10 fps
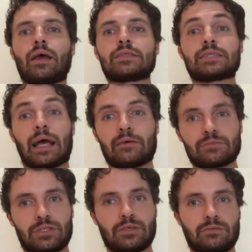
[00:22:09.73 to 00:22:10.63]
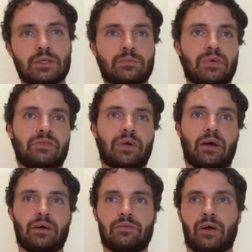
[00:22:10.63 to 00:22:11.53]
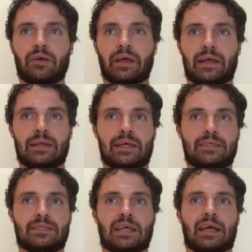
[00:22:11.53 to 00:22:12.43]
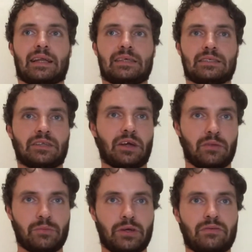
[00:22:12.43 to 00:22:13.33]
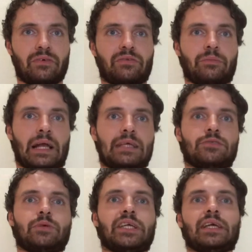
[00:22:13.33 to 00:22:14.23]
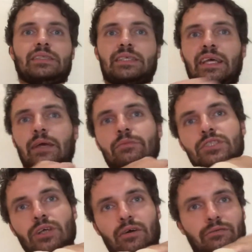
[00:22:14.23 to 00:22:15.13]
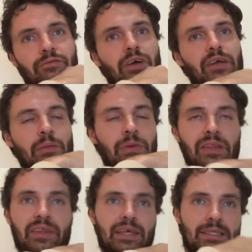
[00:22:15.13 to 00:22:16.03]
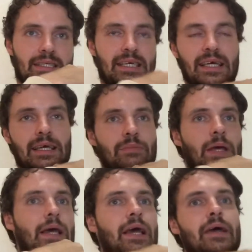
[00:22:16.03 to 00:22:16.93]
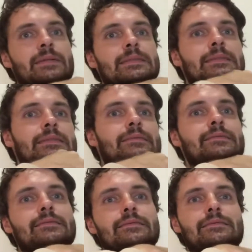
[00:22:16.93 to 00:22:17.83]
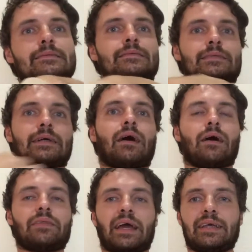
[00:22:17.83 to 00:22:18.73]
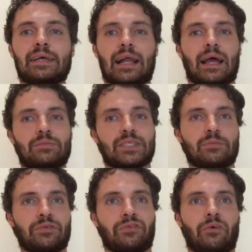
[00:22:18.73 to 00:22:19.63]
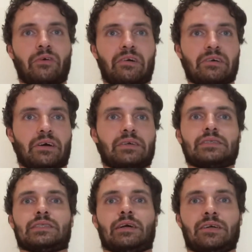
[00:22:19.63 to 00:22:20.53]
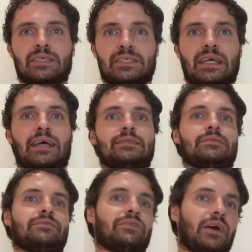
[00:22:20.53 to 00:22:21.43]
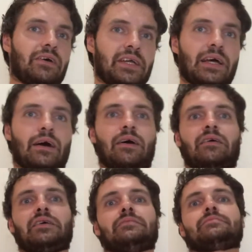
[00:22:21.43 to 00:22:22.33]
Down to number 5 on our list, and it's a non-mover from last week. It's Kim Jong-fun, but this team, are they collapsing before our eyes? Like I said, flying high,